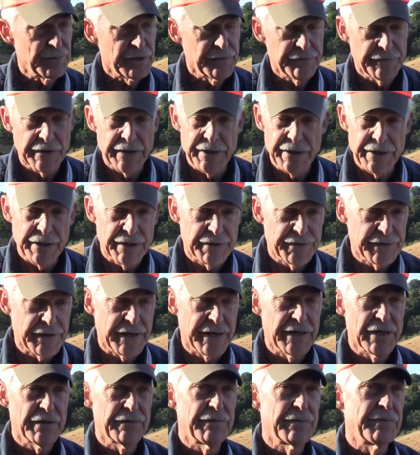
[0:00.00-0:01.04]
They finally got
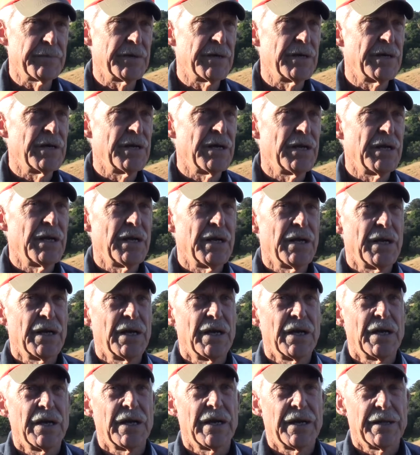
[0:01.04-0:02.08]
tired of him
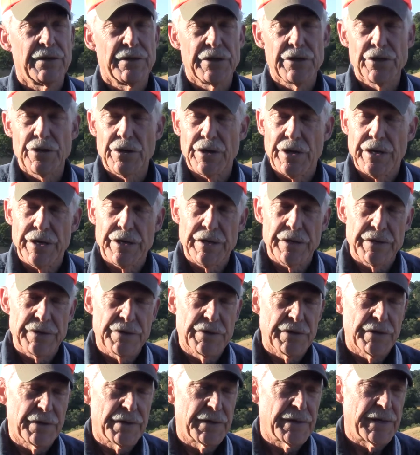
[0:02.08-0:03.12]
at
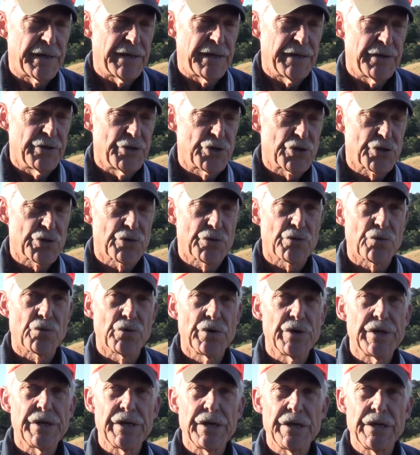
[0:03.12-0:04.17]
age
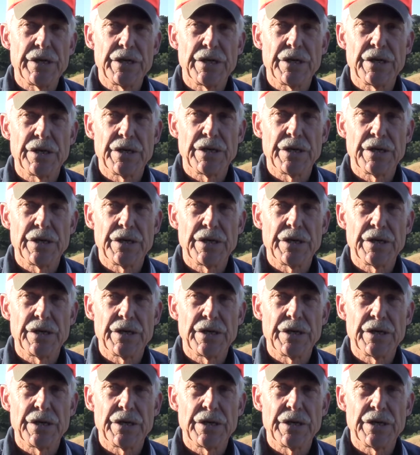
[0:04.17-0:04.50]
3,